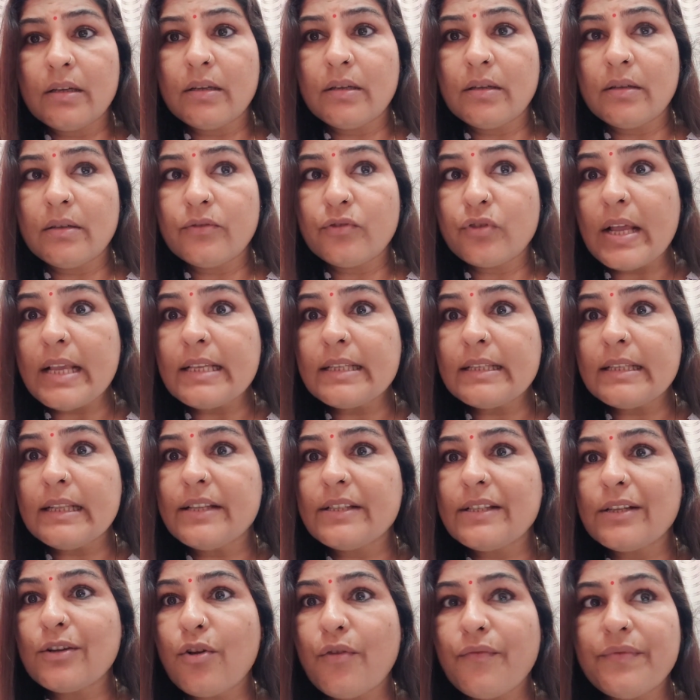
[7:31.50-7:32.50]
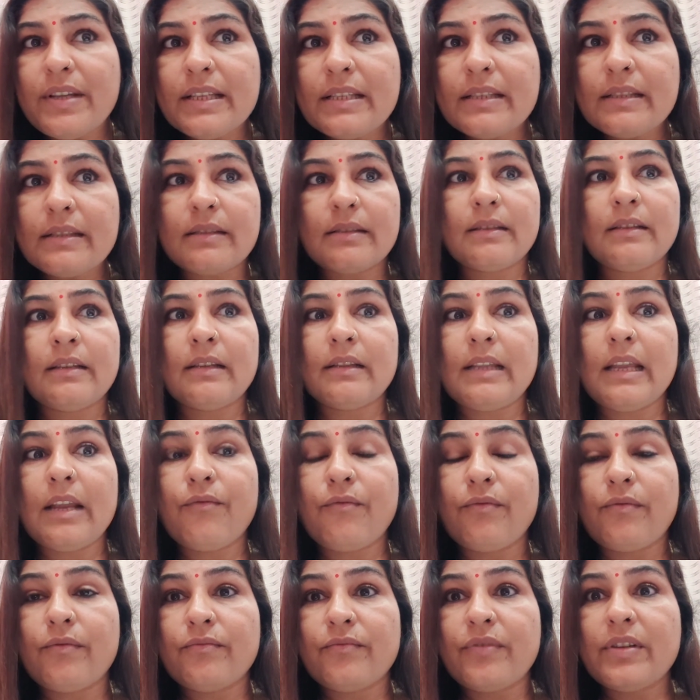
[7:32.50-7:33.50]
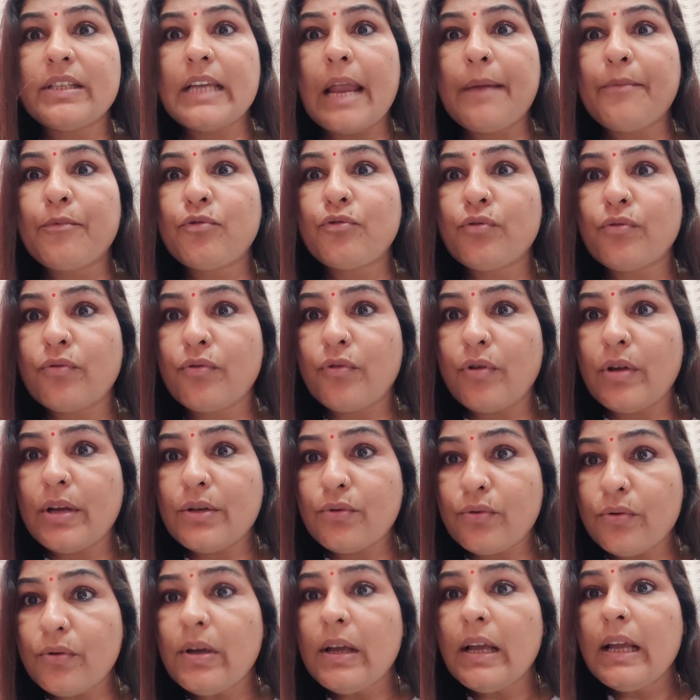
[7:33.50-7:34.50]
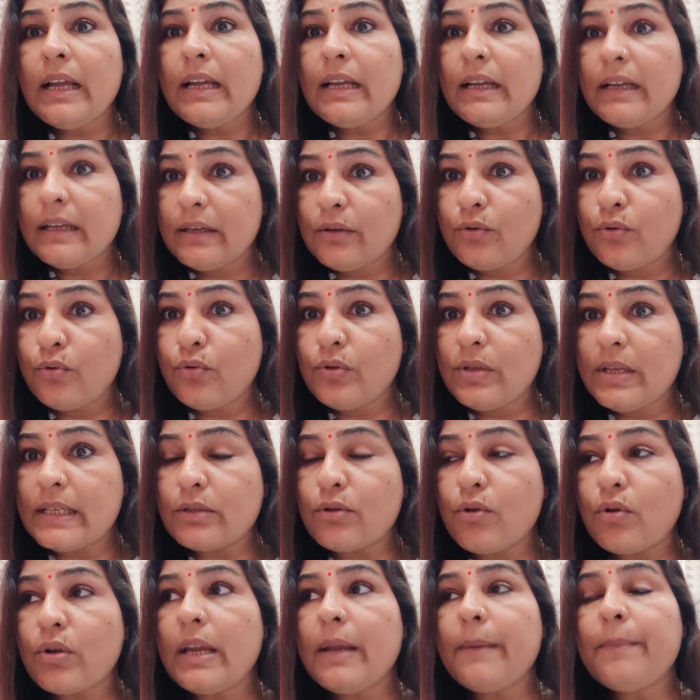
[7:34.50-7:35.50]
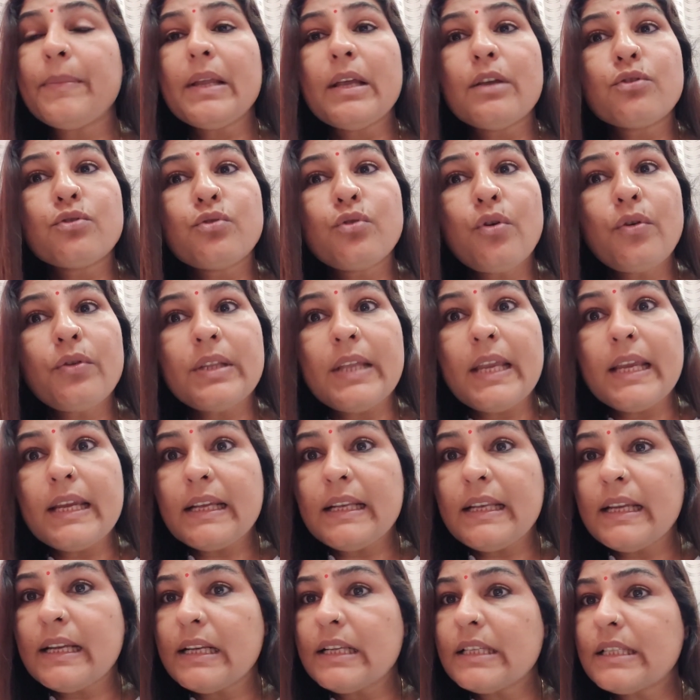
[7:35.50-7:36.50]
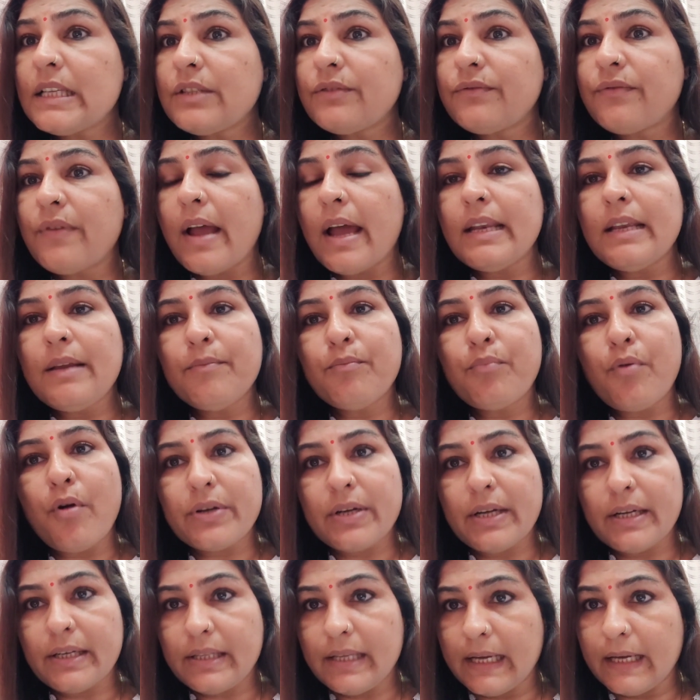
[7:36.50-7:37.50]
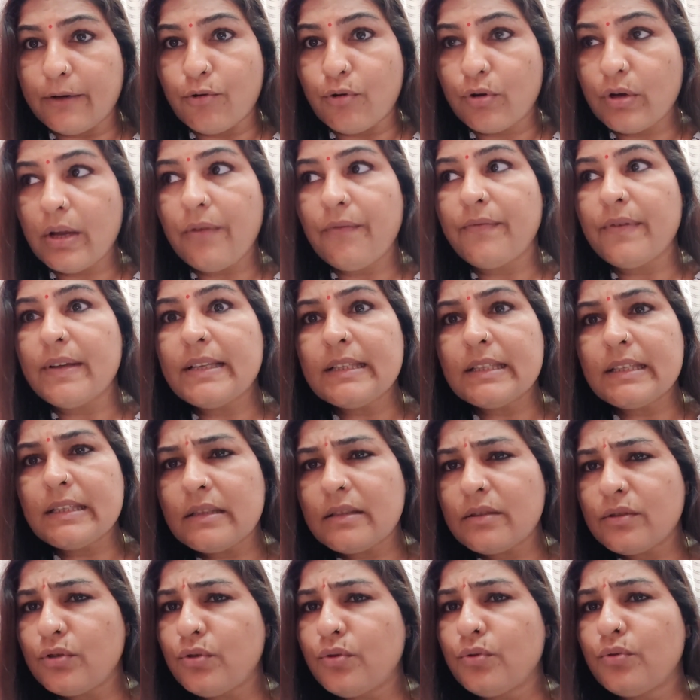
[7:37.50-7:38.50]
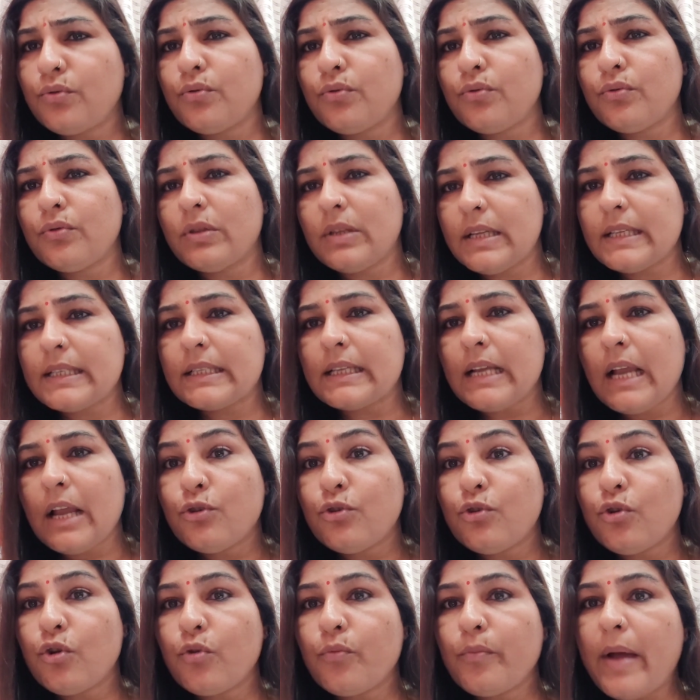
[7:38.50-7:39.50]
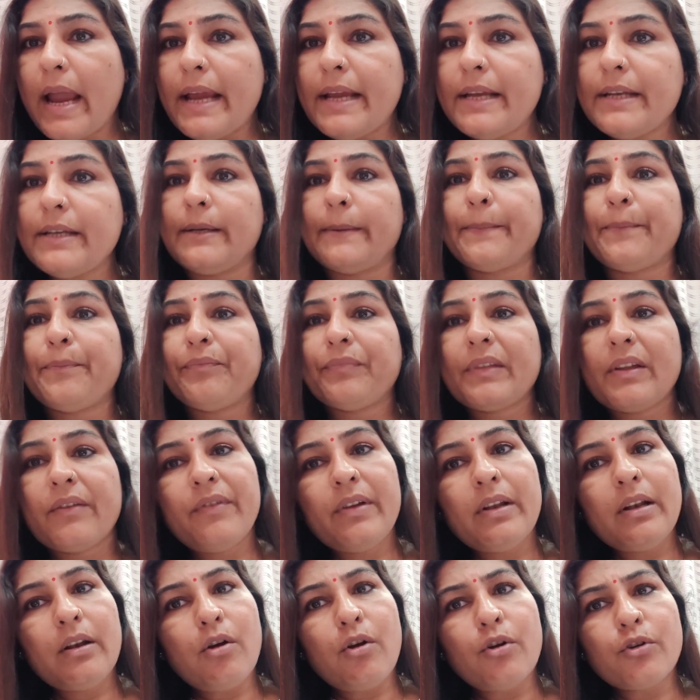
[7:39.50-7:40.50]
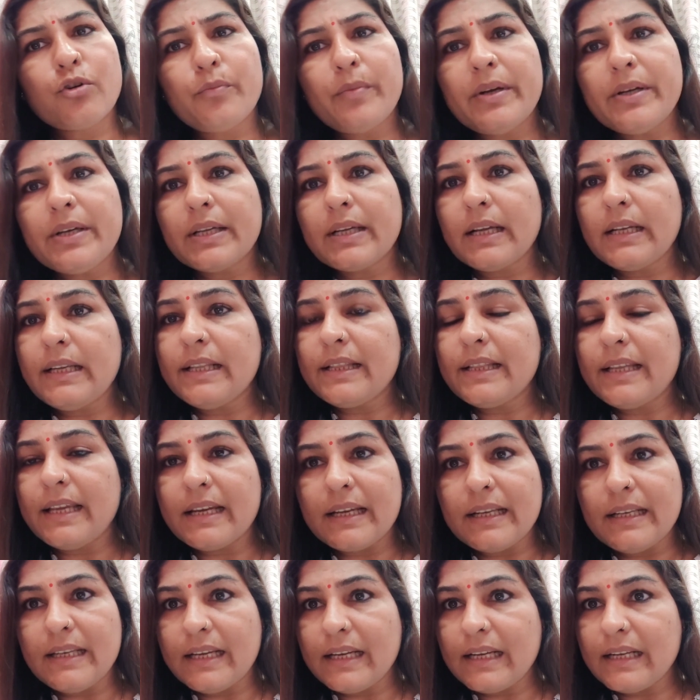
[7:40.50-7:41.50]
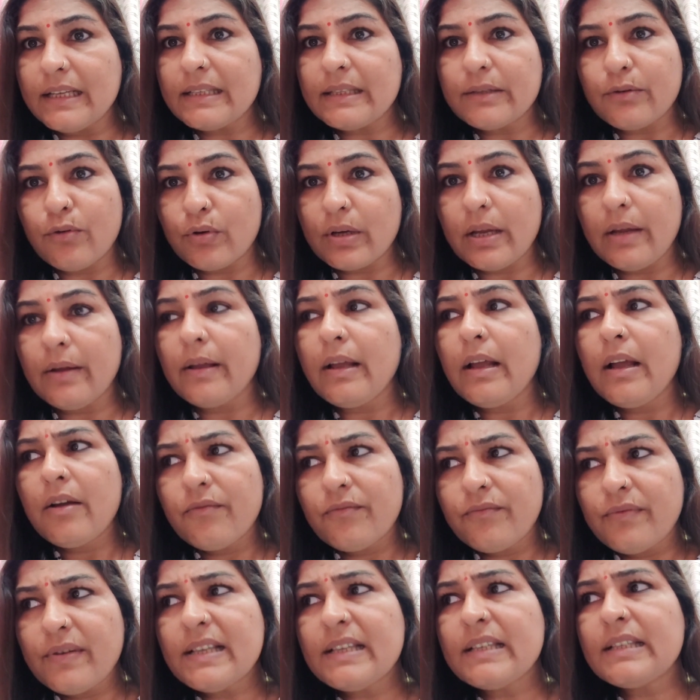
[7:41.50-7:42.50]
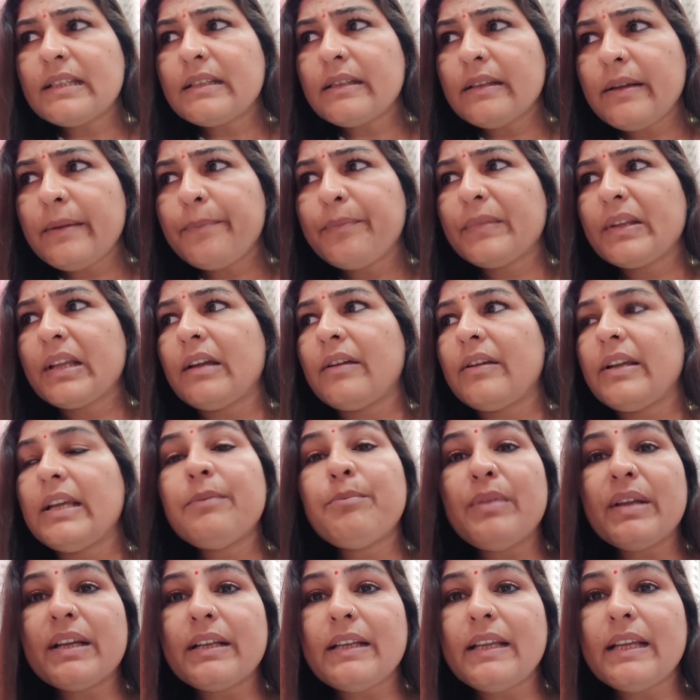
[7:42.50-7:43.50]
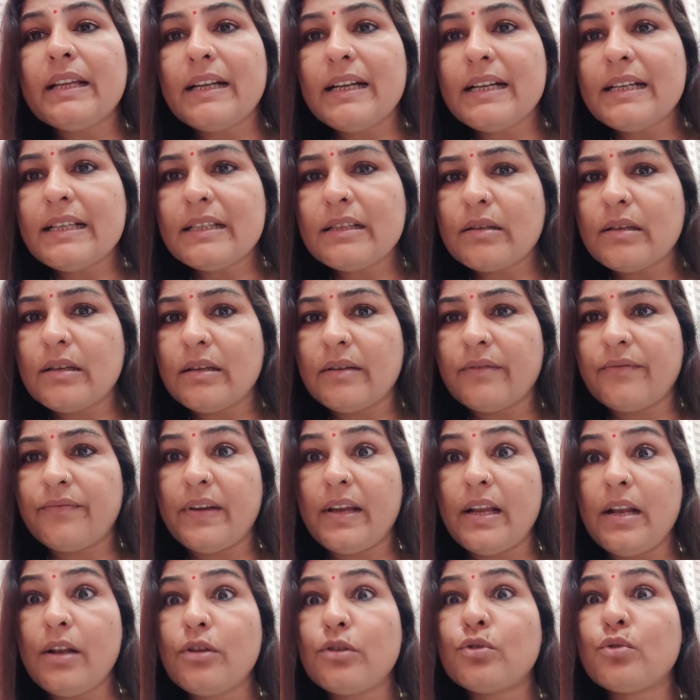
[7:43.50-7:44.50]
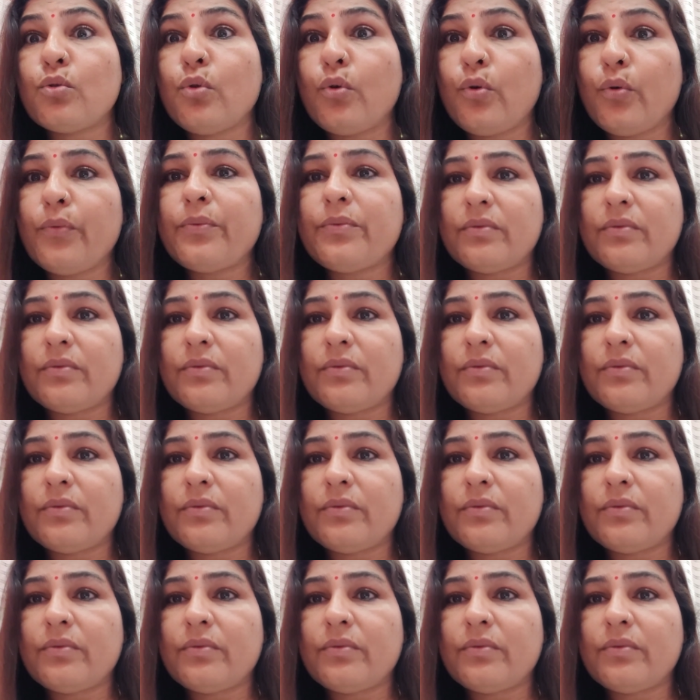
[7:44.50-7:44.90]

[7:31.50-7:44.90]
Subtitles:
translation of this thing which I'm going to do this. Okay, so think in English is very important thing. Okay, once you do this, your mind will automatically think in English. Okay, once in beginning it's feels so